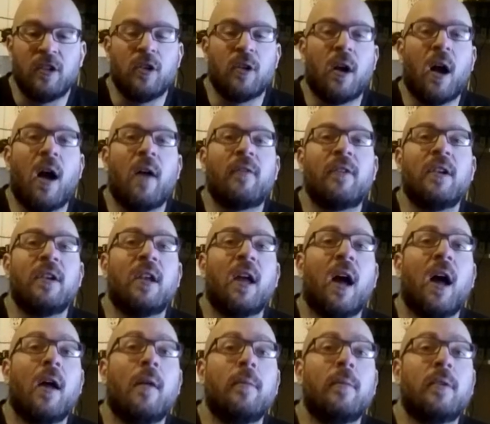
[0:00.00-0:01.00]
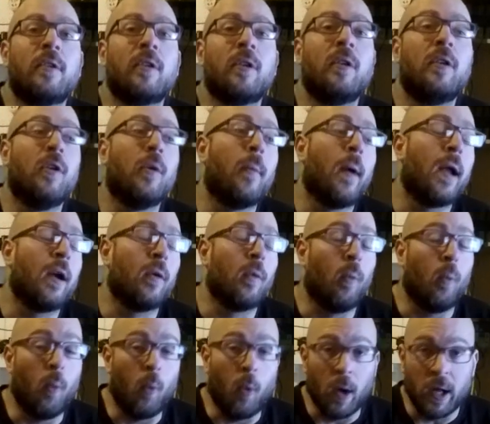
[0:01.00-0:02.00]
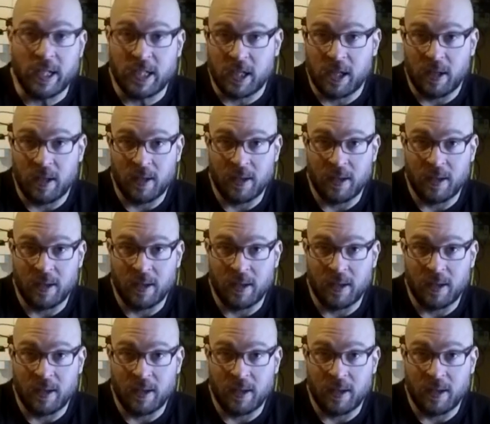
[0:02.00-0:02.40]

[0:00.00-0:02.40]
you're oftentimes, no matter what